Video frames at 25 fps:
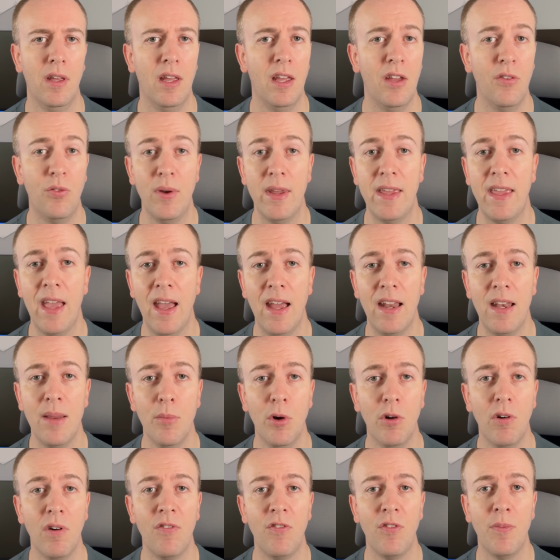If we get any
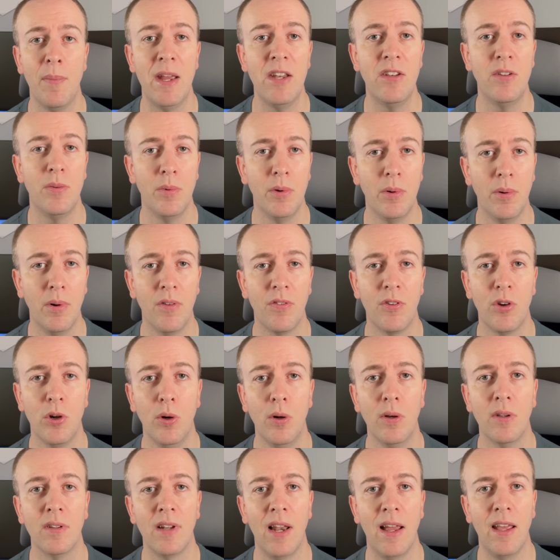more information, we will of
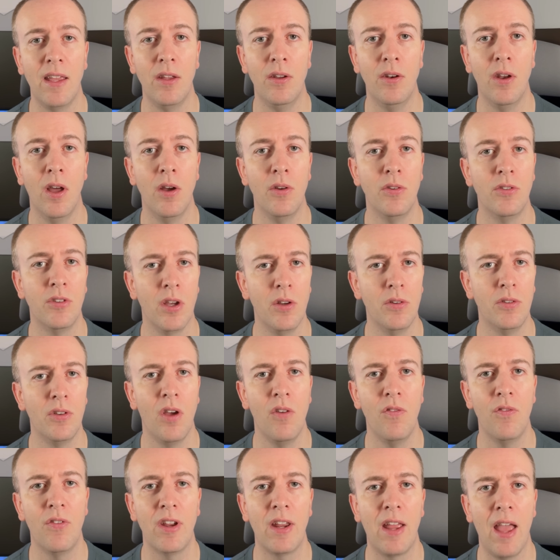course let you know, so
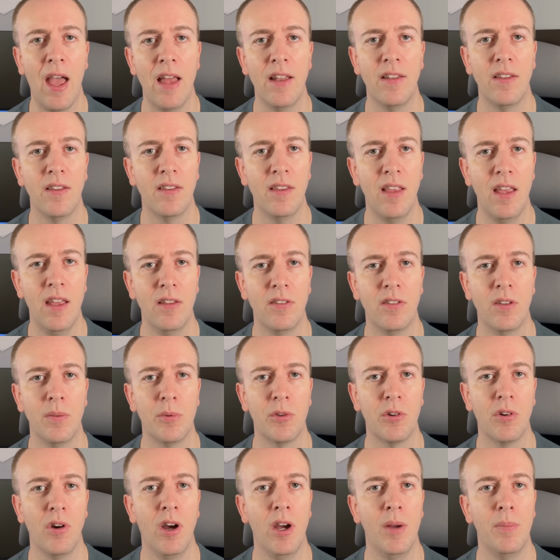don't forget to hit
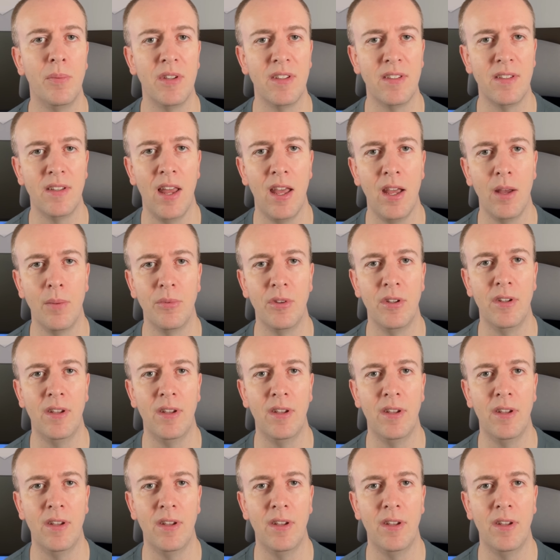subscribe to stay up to